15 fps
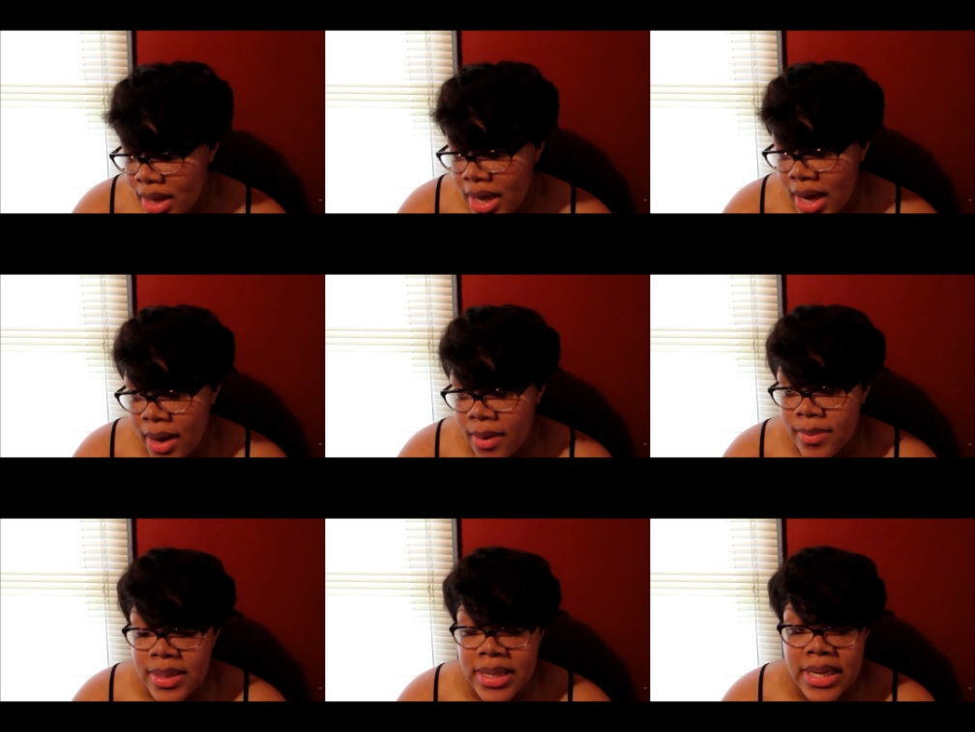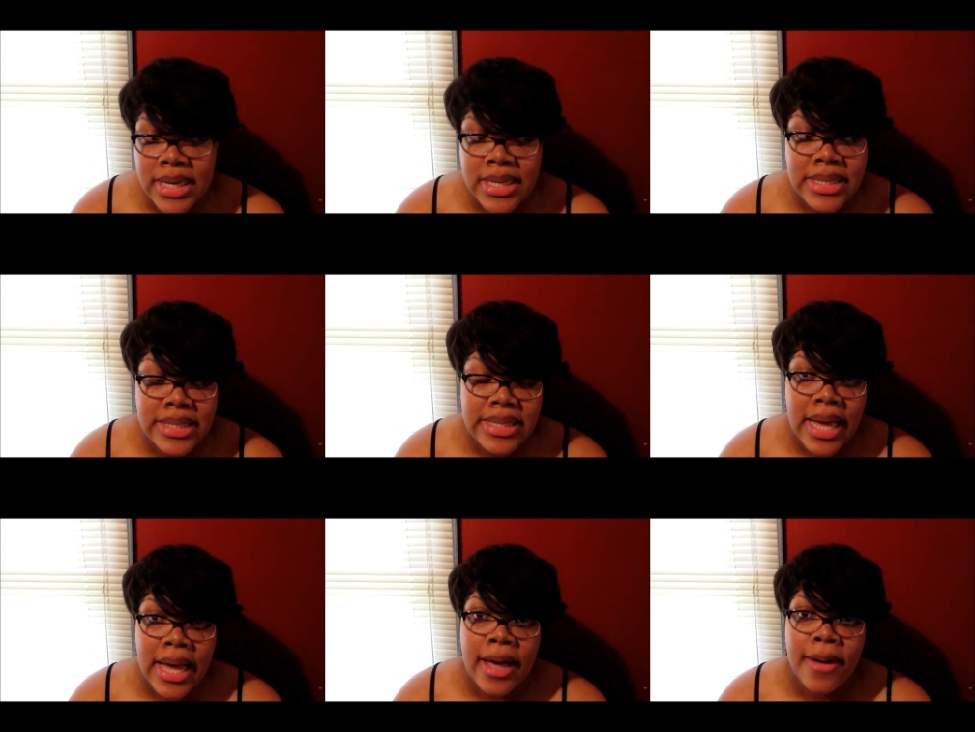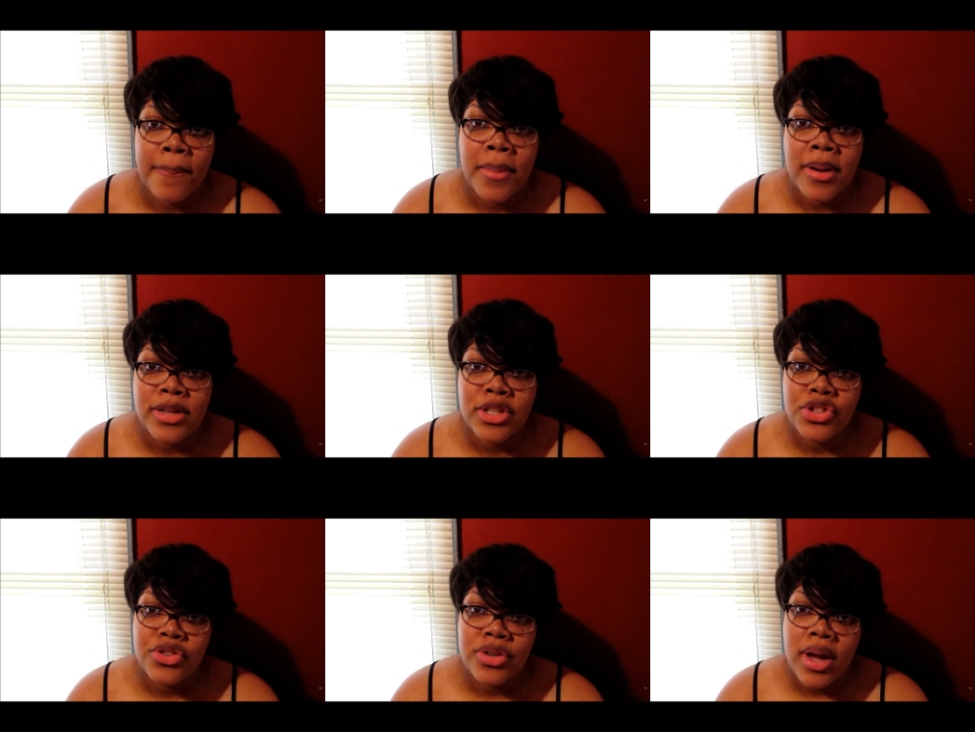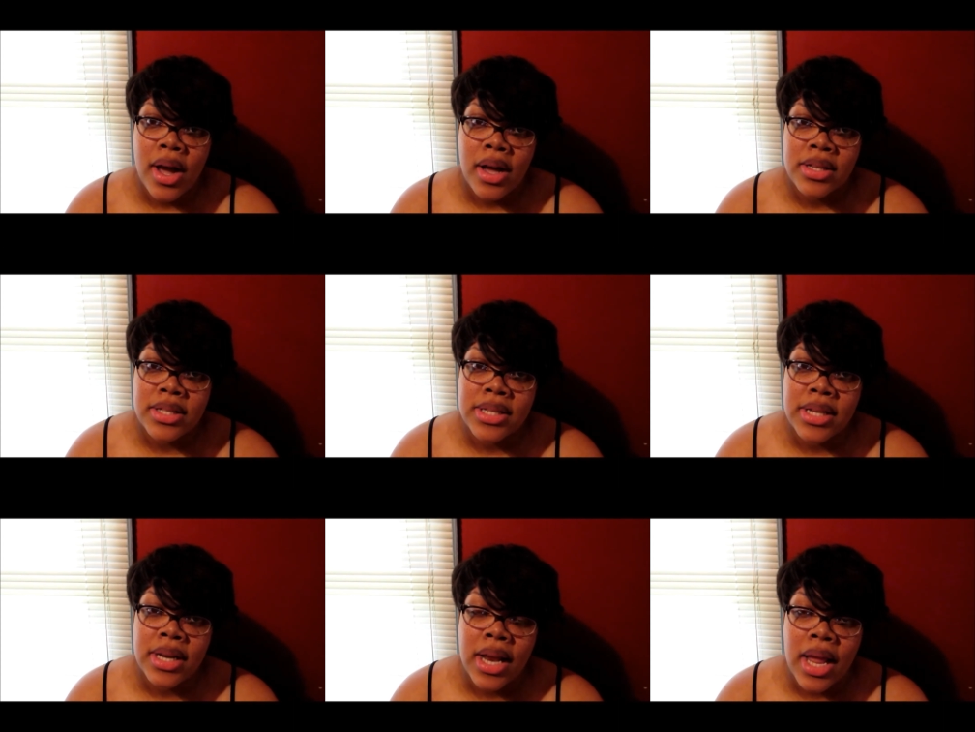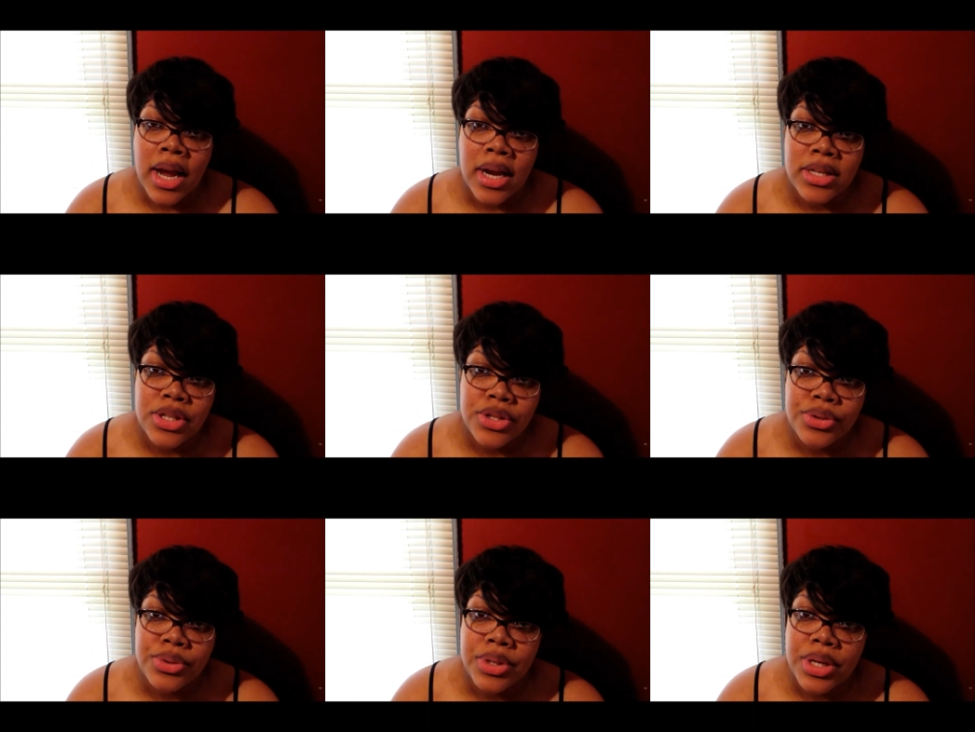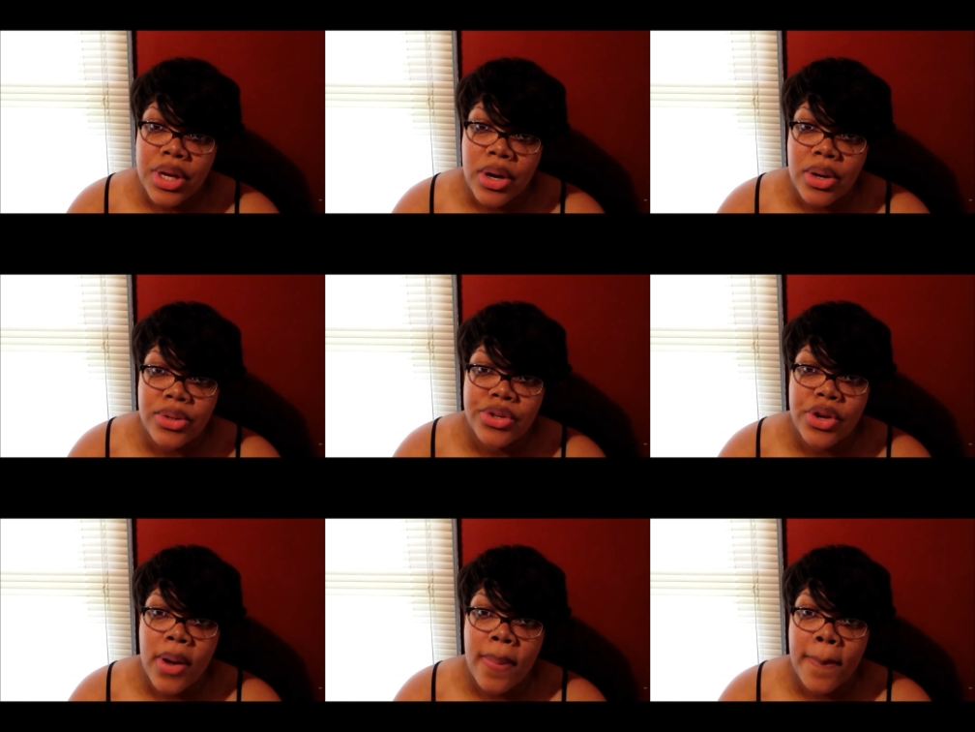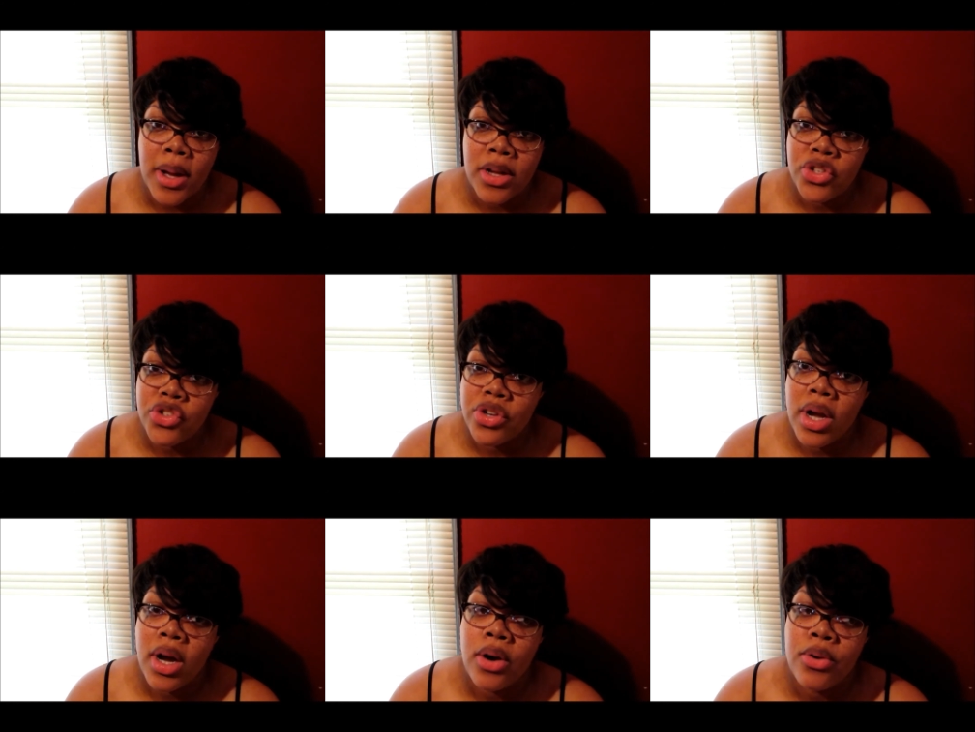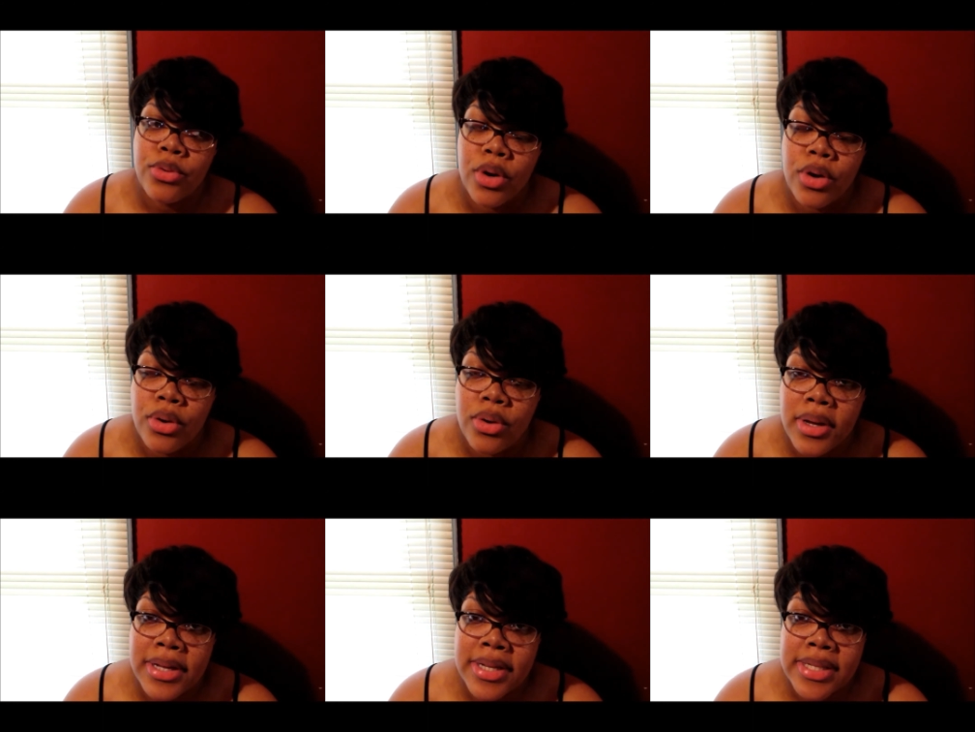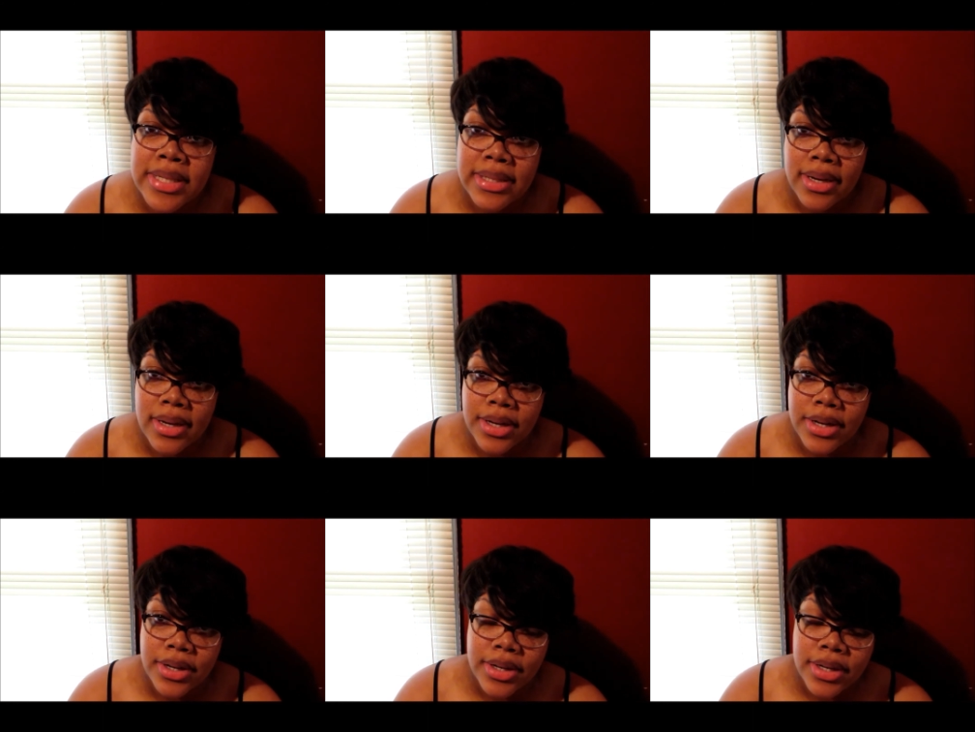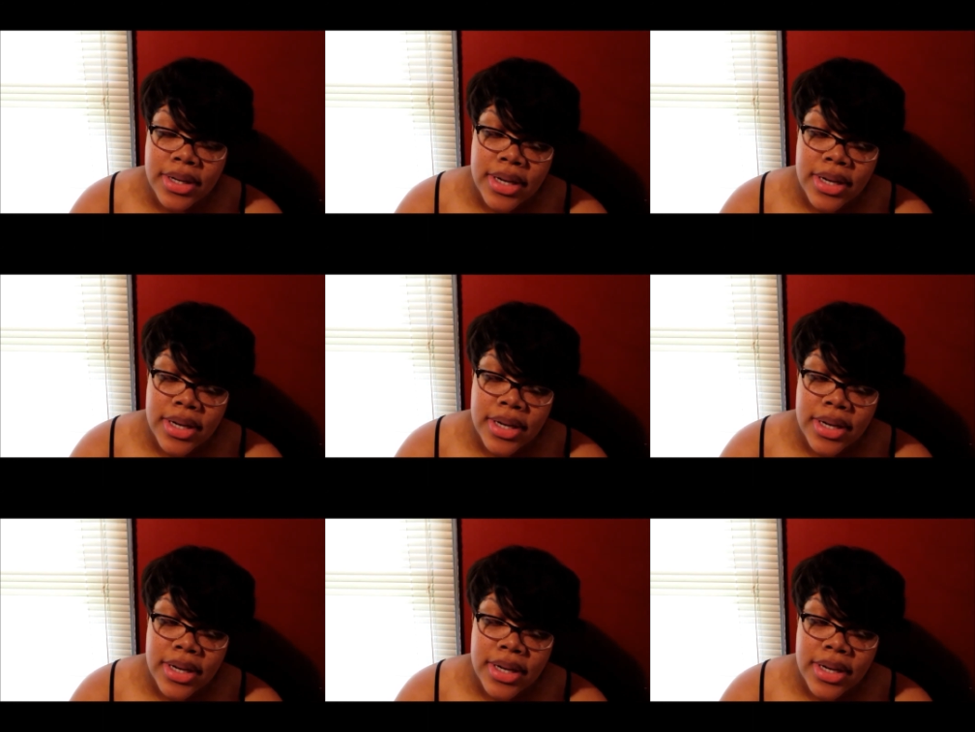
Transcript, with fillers: I'll be inside Montreal Salon Studios on Montreal Road in Tucker.